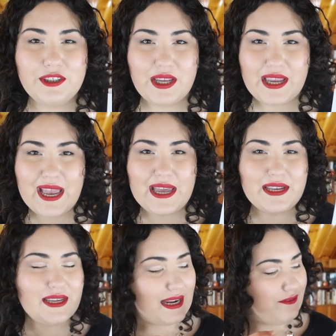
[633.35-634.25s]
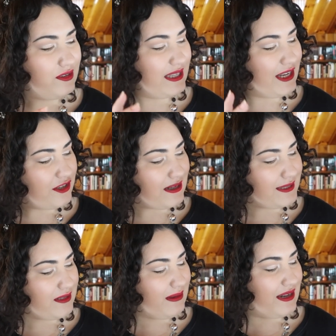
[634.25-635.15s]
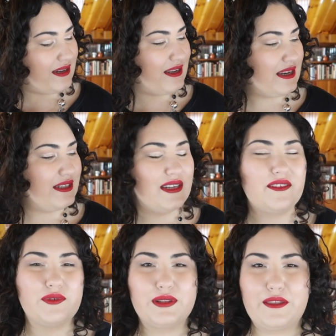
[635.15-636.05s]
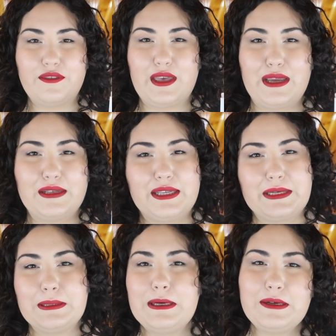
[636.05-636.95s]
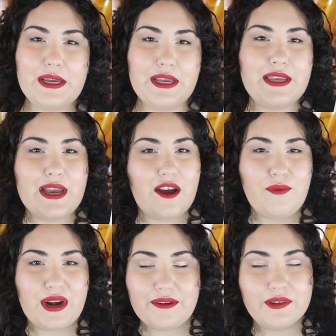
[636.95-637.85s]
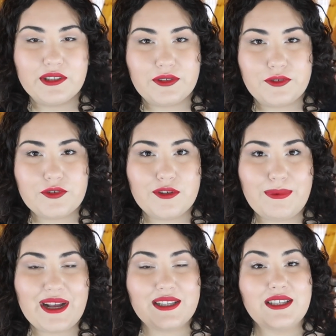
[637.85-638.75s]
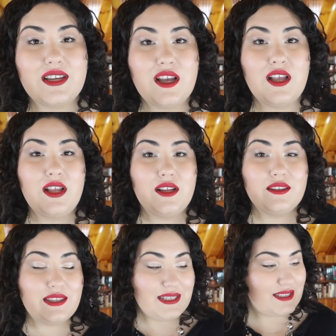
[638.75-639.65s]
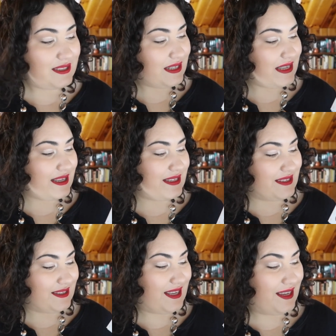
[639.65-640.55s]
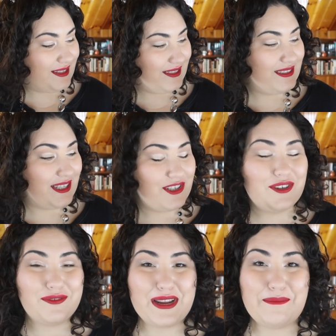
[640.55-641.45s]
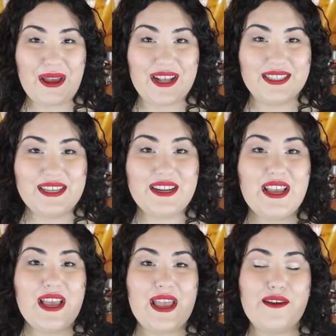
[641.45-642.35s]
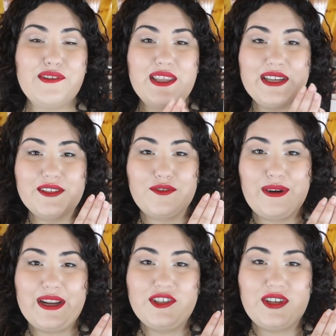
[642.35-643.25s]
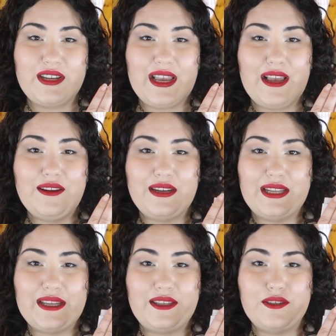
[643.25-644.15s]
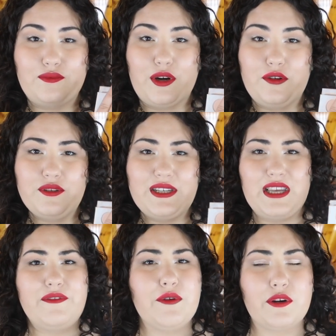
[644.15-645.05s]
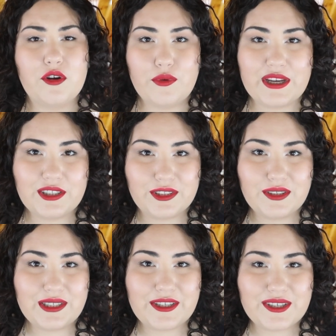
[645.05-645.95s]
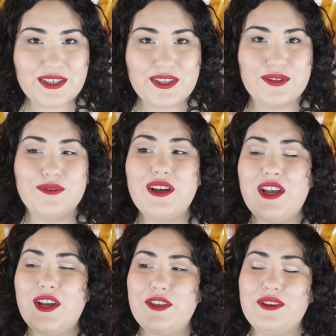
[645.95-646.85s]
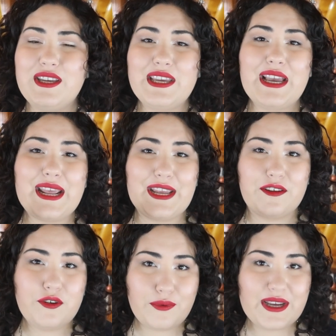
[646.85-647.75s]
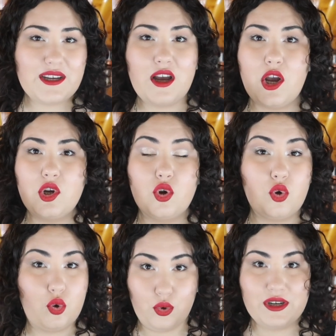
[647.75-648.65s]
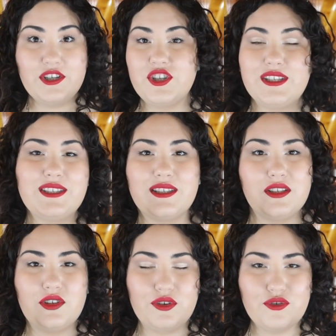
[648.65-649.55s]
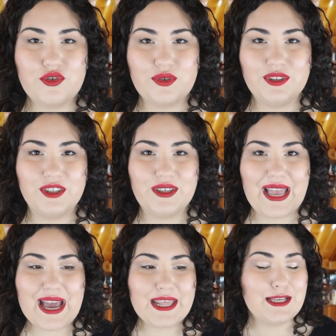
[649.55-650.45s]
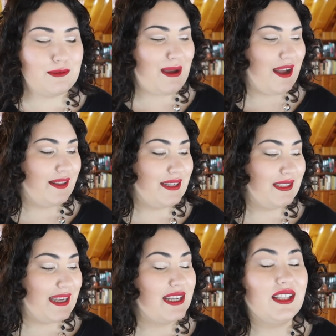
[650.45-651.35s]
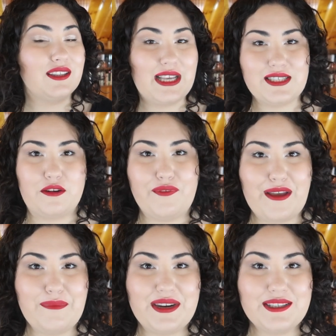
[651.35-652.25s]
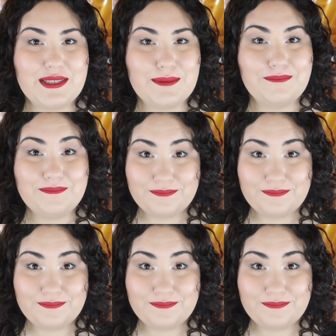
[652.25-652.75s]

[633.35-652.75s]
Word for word: Looking at it, I really underestimated it and didn't really think like, okay, yeah, whatever, it's a neutral palette. This is such a great palette. Everything is arranged again in like these rows to give you a quick look that you can do. You can get a quick, gorgeous, neutral look out of this palette like less than five minutes.